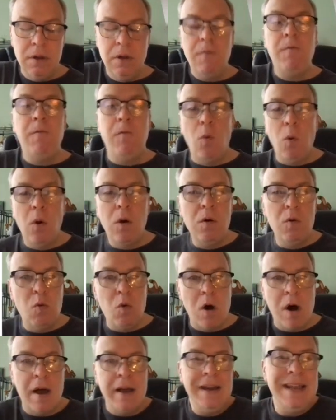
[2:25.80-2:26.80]
4,
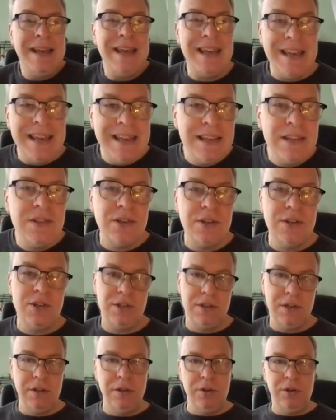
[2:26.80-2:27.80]
1 is a
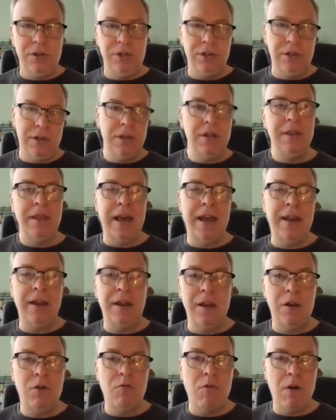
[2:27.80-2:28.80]
solution to that
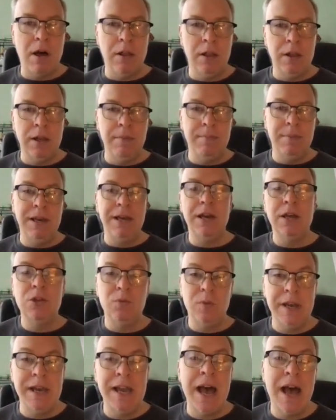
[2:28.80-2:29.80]
inequality because
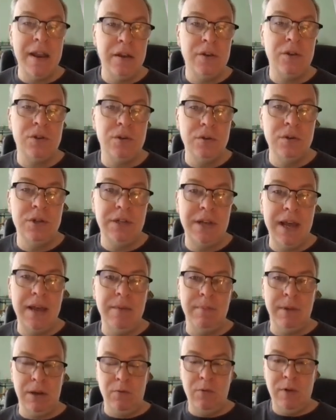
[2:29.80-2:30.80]
we got a true
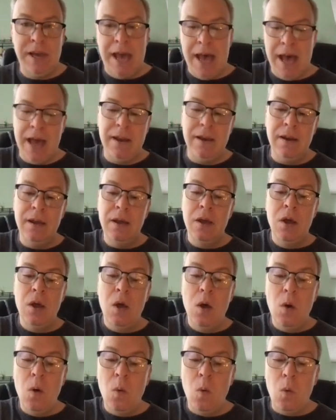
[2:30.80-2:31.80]
statement. We got
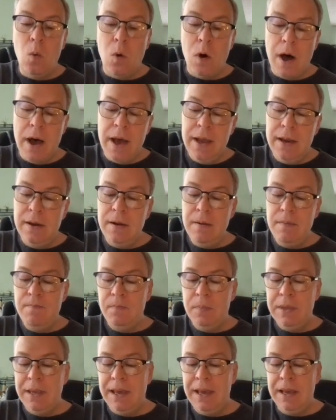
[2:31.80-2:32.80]
1
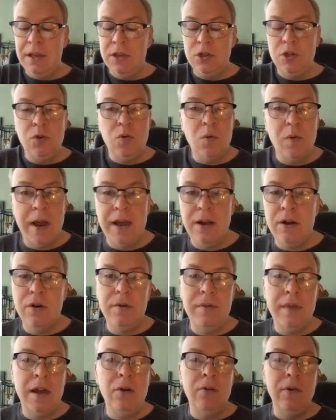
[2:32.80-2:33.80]
is
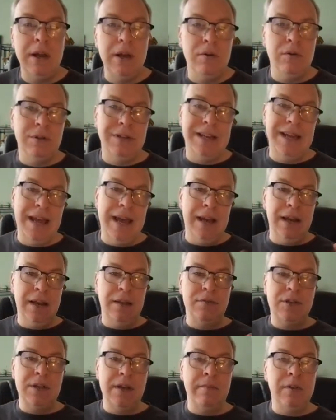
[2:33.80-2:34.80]
greater than or equal to
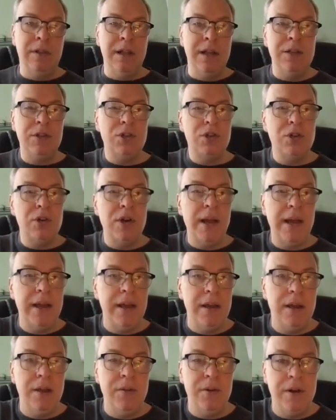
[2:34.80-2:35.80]
negative 7. Let's try
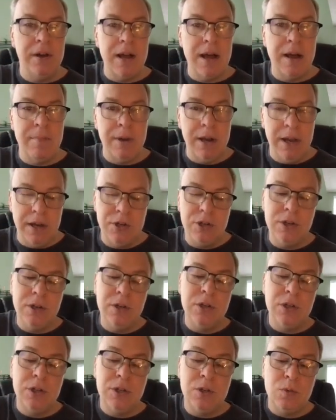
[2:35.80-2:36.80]
another
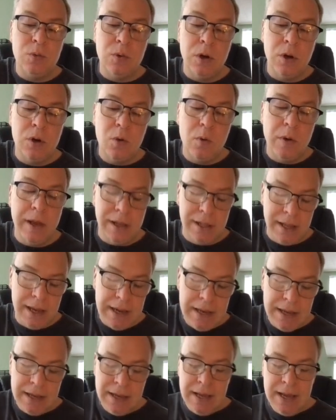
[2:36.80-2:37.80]
combination just real
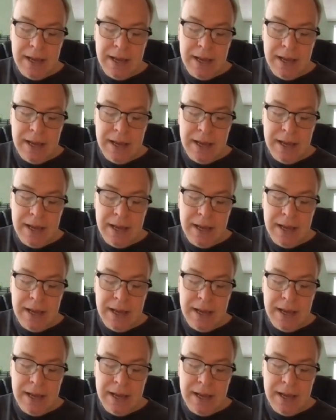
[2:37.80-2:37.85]
quickly.